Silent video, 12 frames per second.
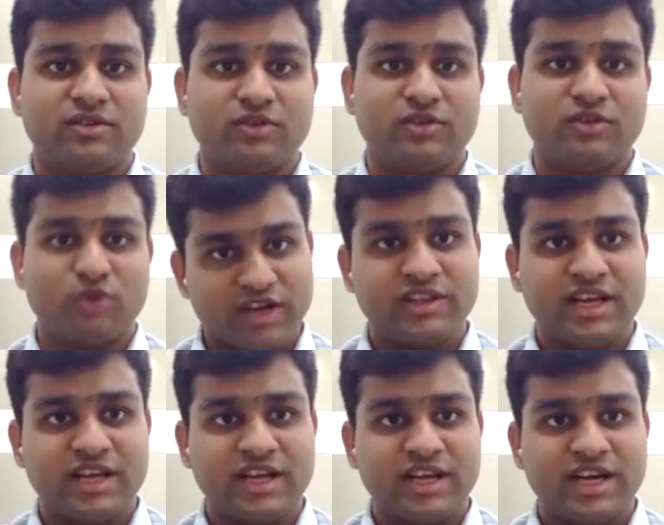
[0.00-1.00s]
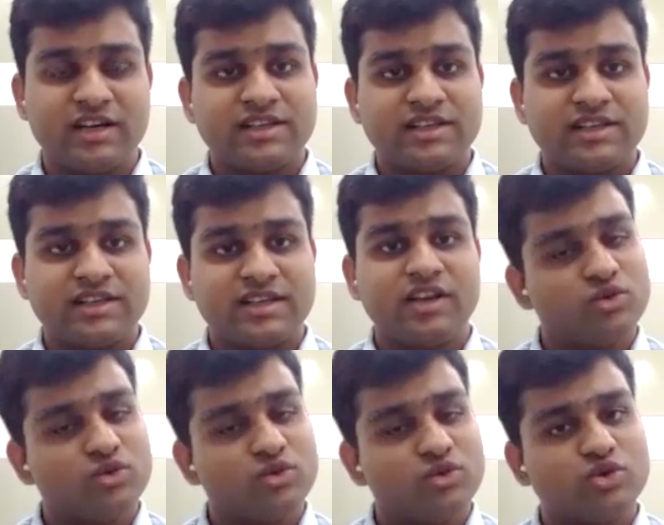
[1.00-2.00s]
uh, okay with that.
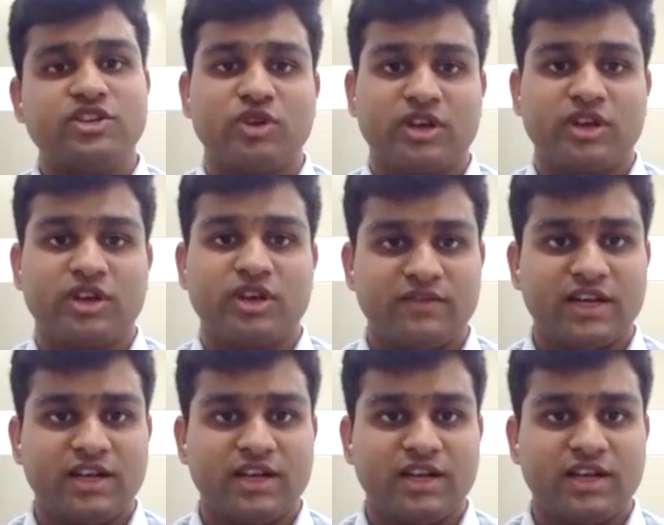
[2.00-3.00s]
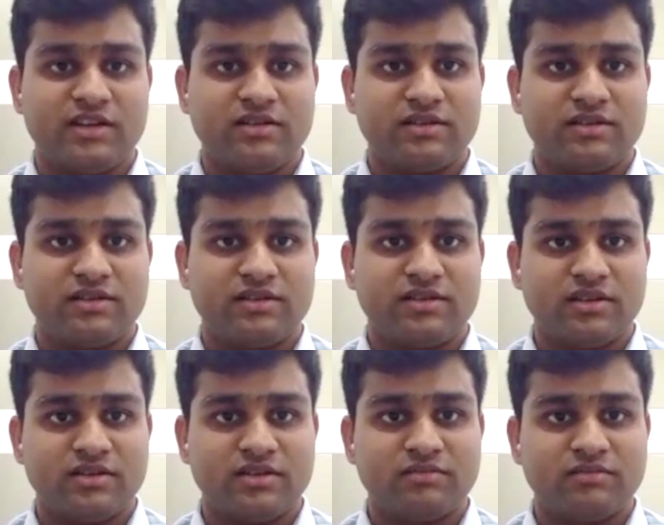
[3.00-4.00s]
Secondly, you should enjoy while
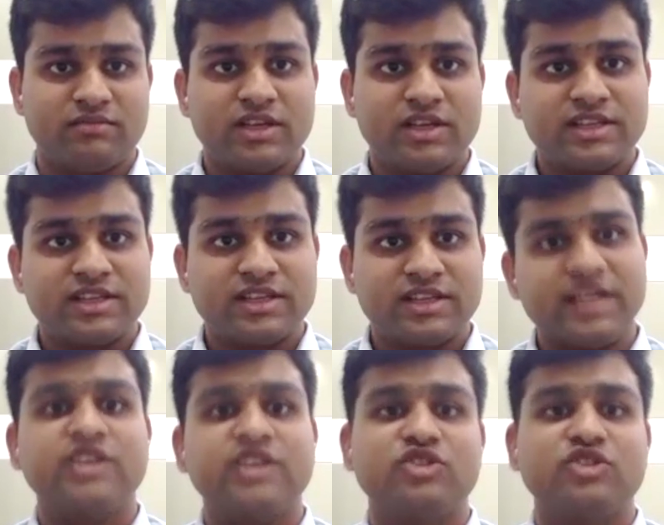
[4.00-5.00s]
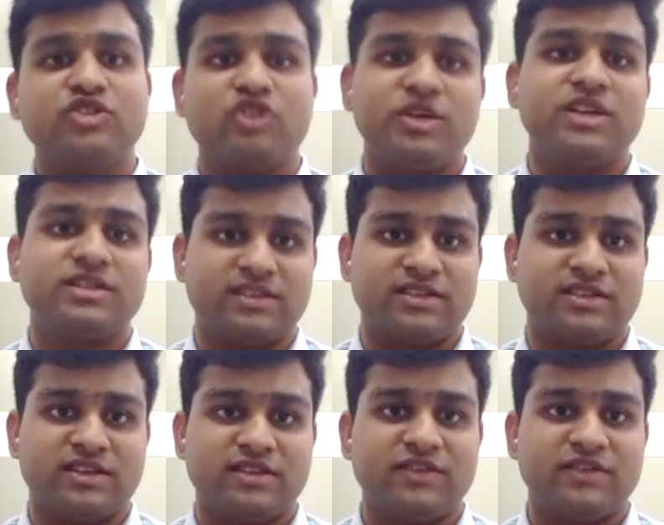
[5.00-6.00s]
uh, certain enjoyment is
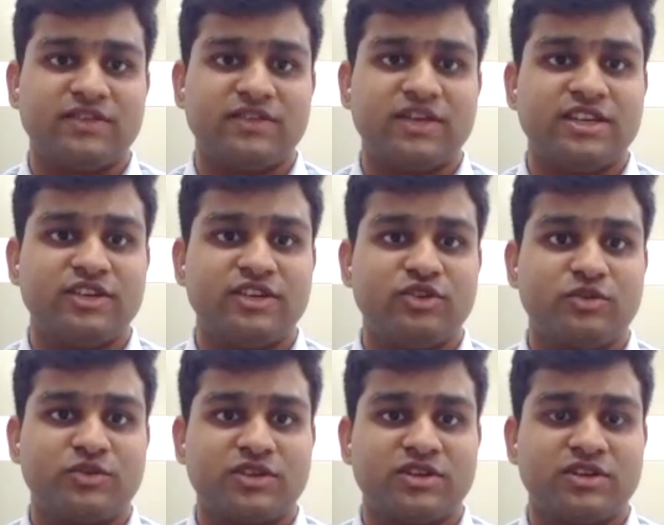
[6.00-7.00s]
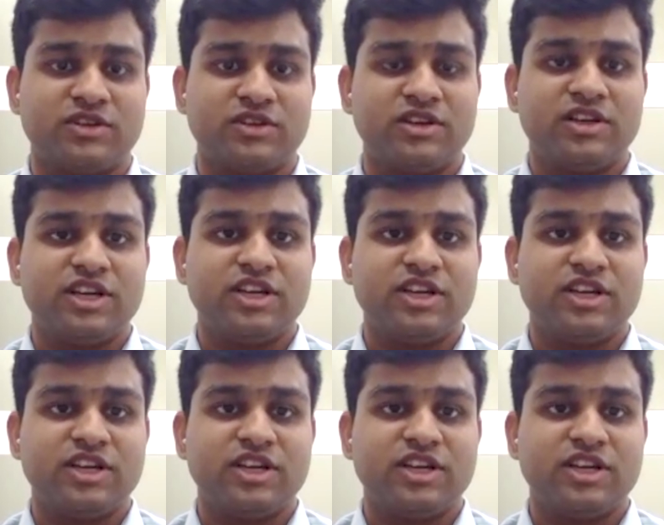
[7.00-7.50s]
necessary while studying your optional.